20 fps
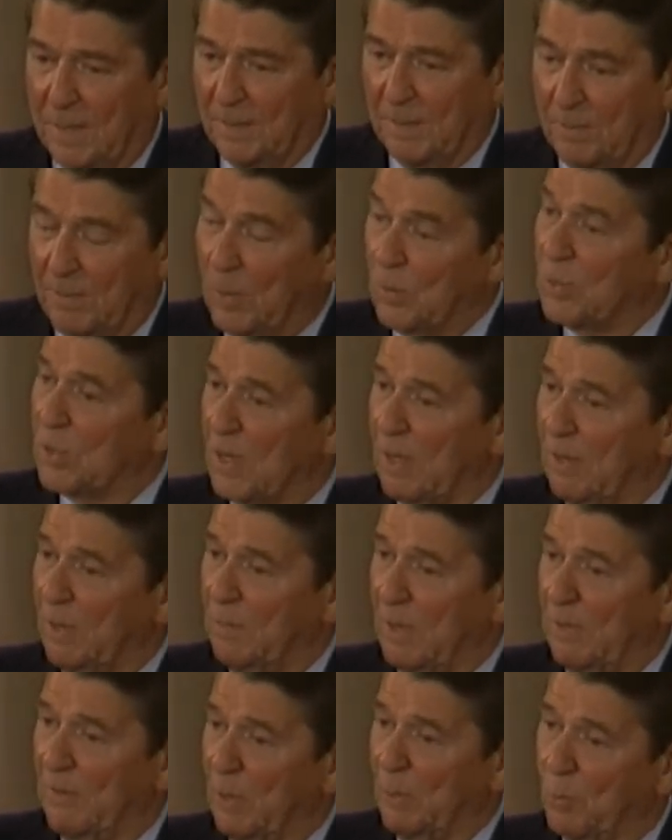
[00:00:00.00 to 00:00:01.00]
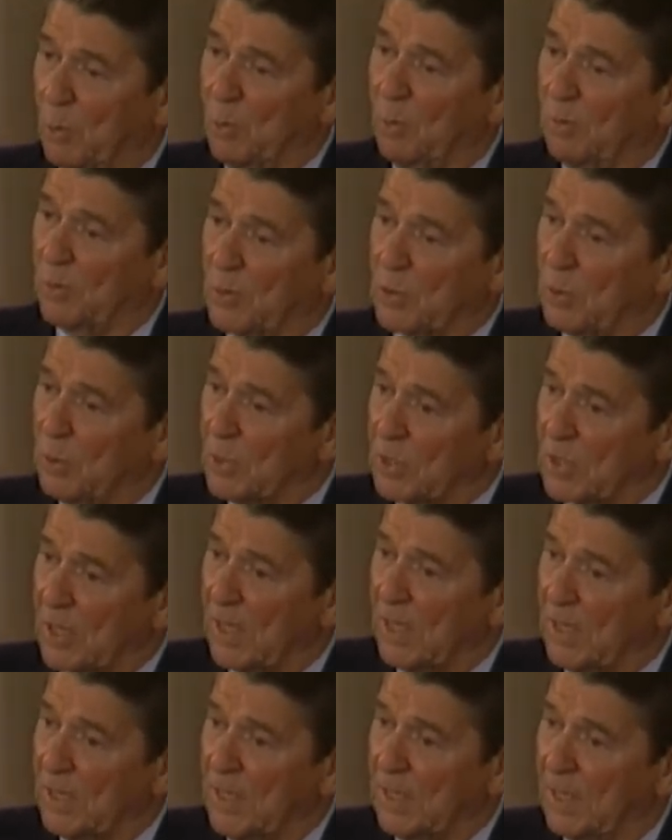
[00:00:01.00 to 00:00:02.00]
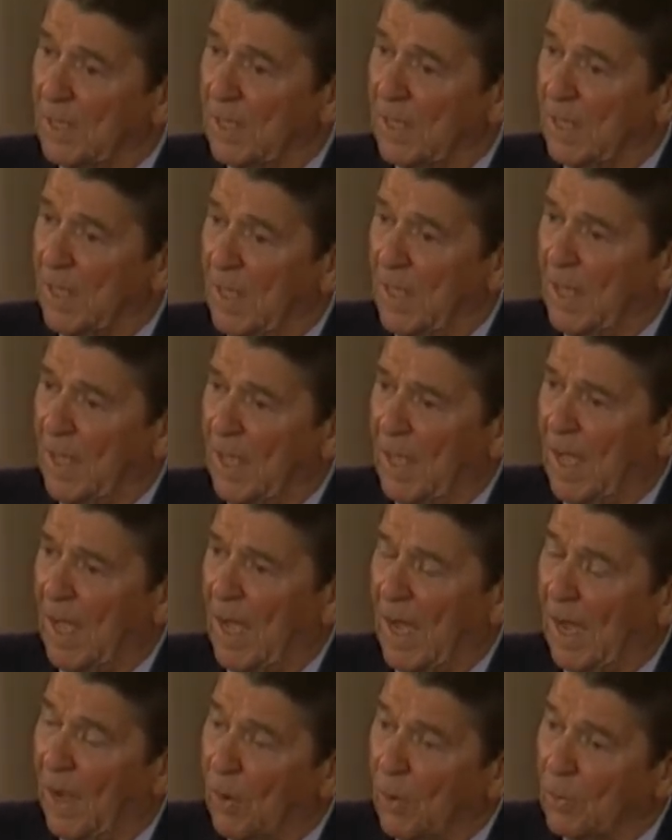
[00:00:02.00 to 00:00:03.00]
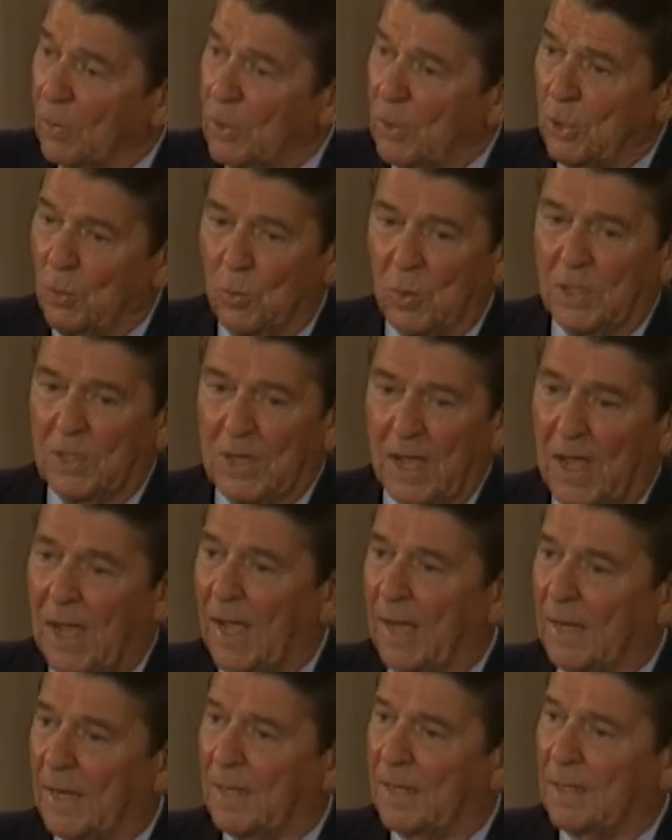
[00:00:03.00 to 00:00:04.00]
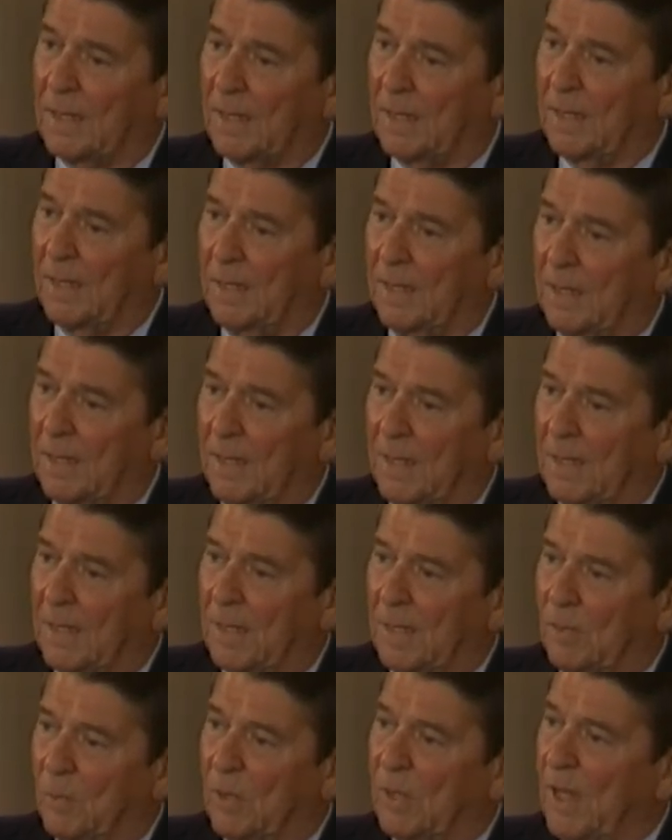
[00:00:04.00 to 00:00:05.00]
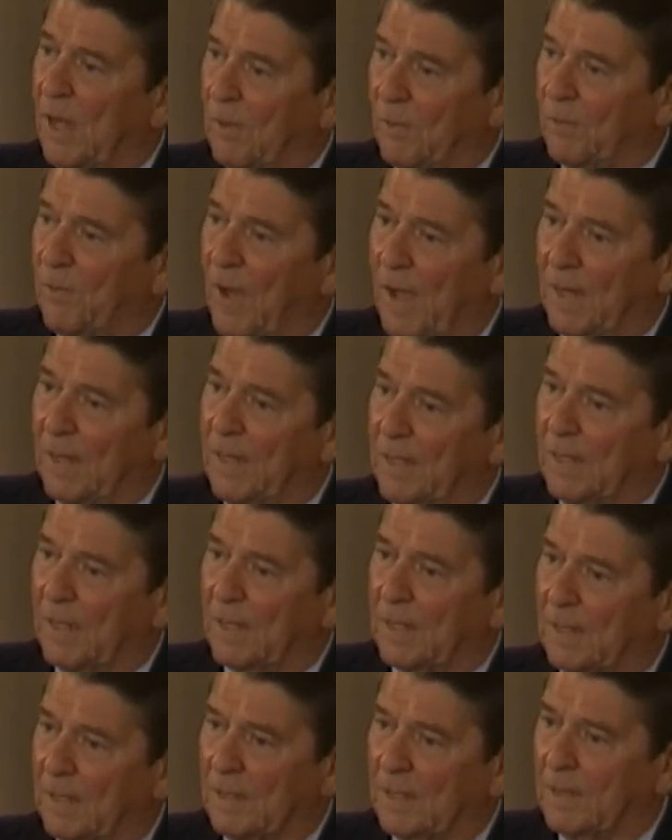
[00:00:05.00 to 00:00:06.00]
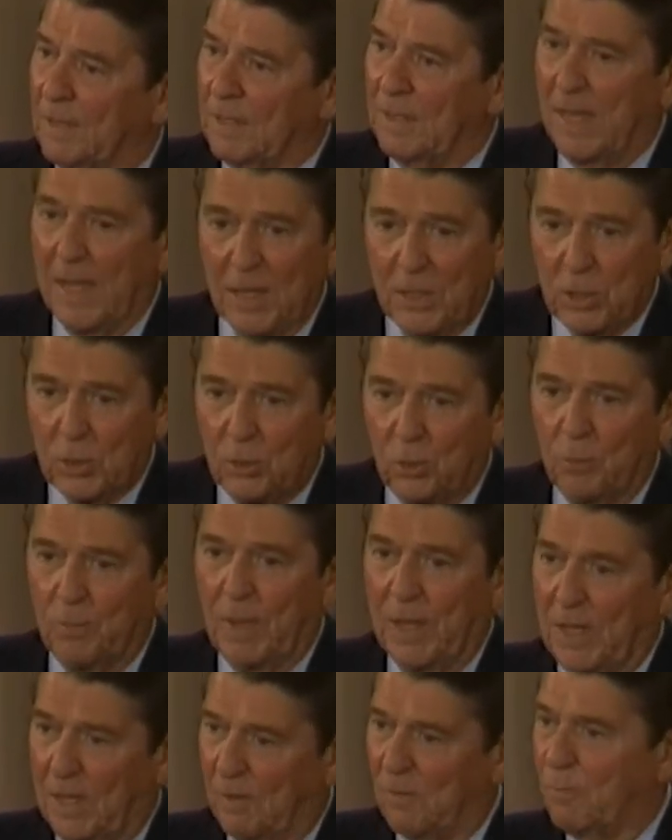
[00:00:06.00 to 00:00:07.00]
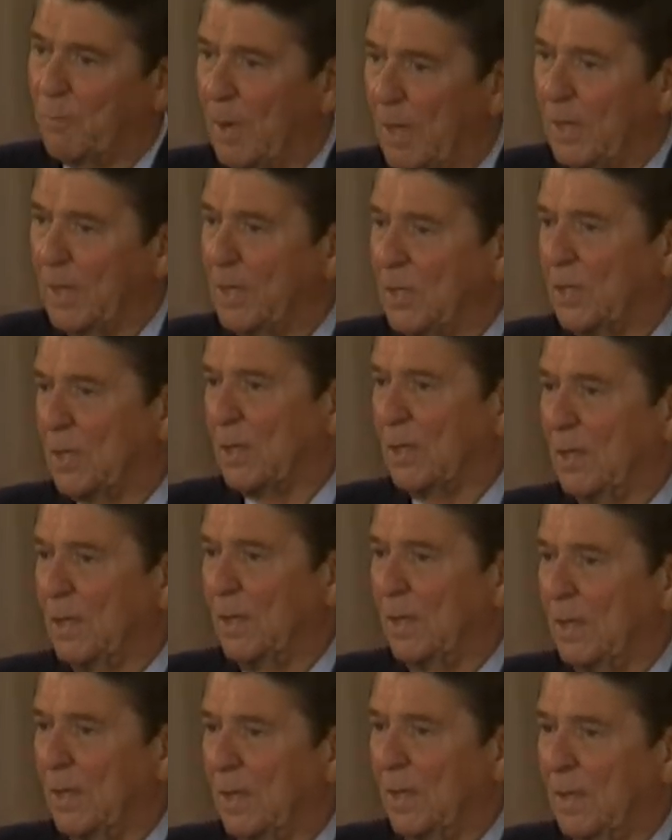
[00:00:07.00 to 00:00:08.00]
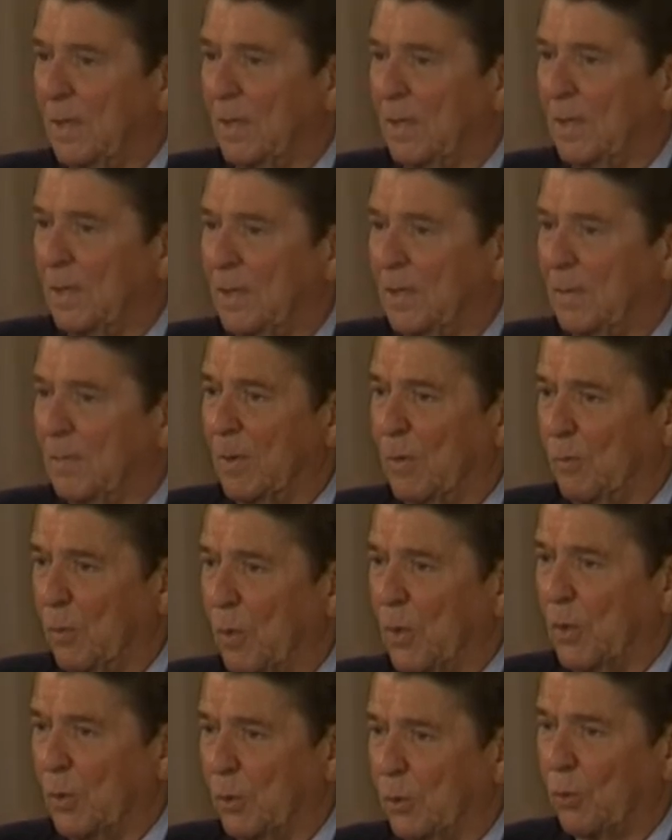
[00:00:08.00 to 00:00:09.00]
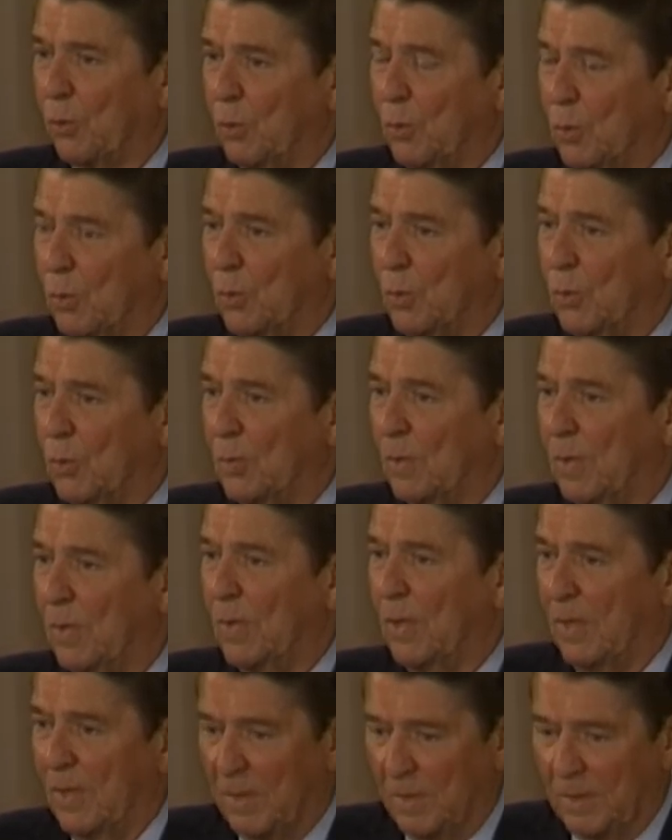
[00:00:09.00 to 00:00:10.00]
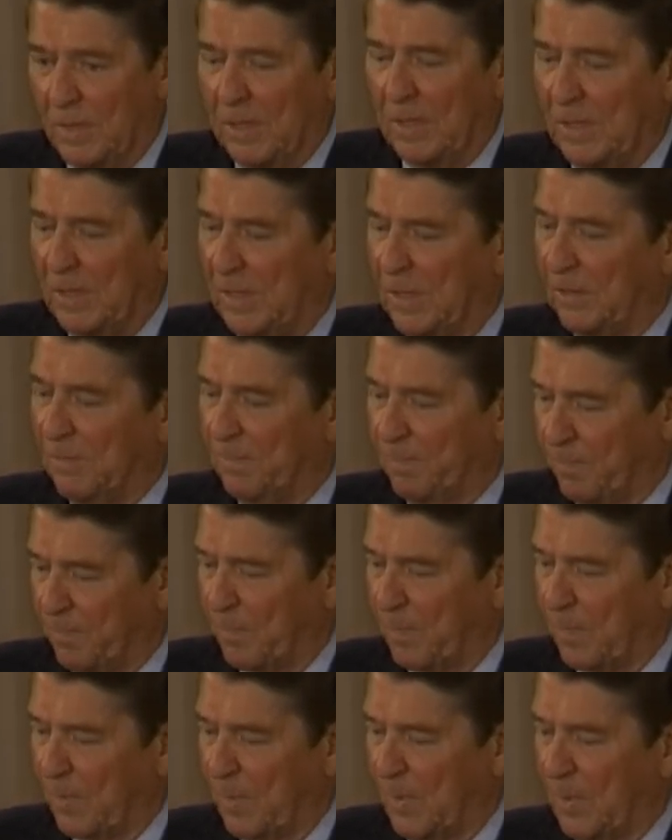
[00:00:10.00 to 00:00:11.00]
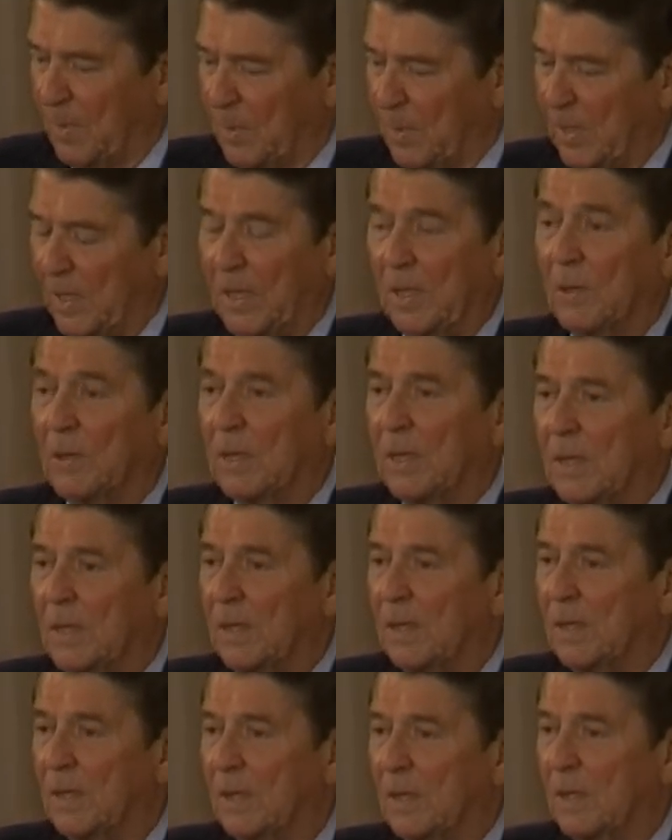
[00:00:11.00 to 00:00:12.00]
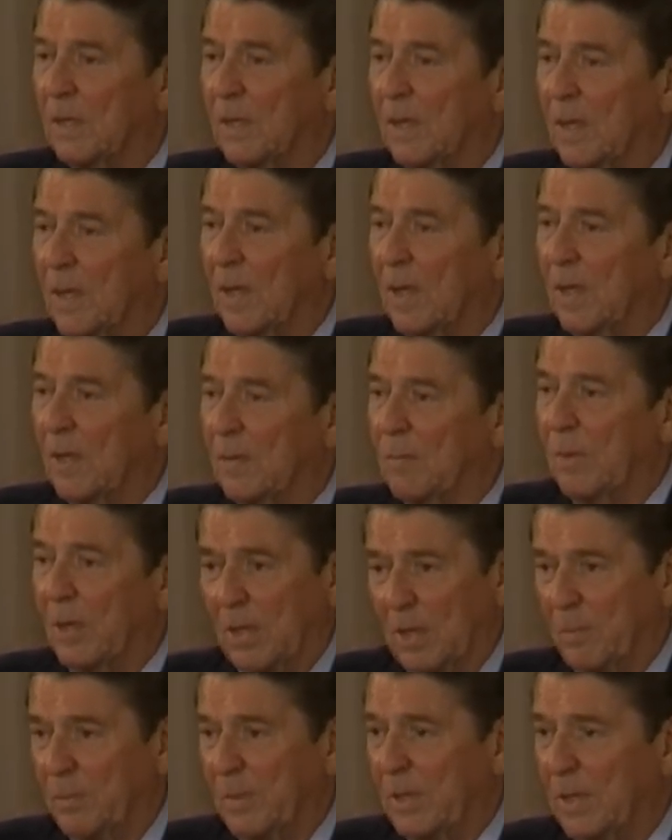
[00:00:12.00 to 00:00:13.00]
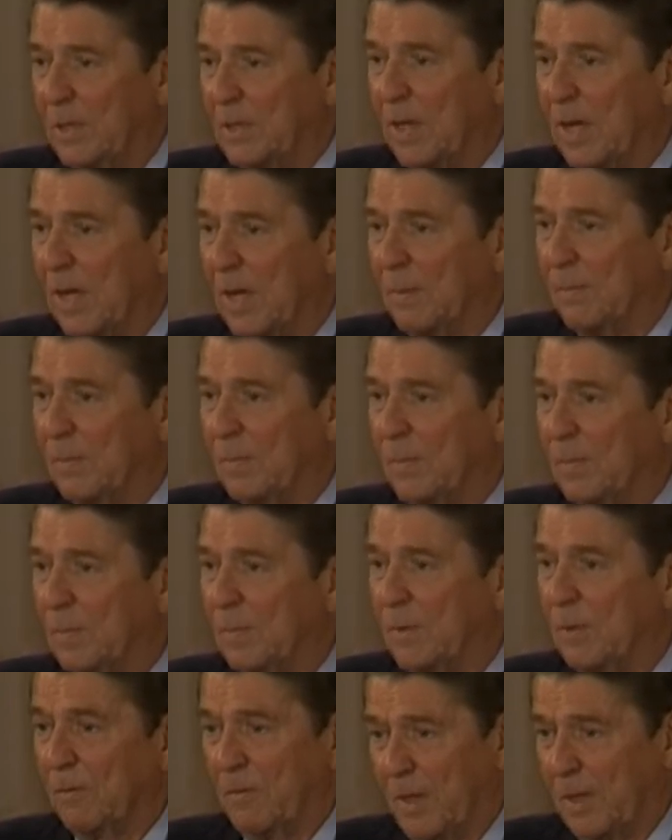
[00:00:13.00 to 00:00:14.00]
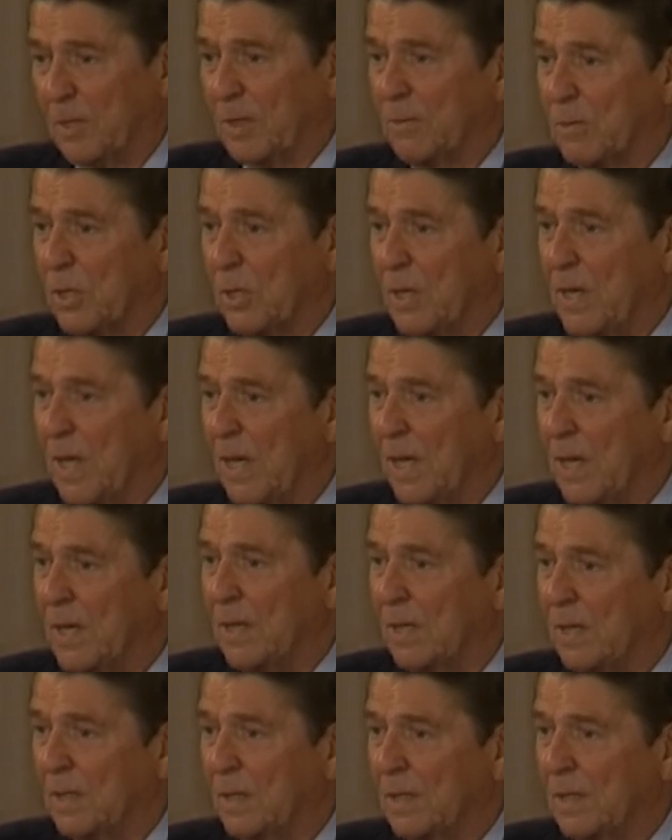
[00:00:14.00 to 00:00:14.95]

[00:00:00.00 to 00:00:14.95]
most of them even approve of suicide. How do you attack without finding that, yes, you may have punished, before you're through, the guilty, but in the meantime, the victims are dead?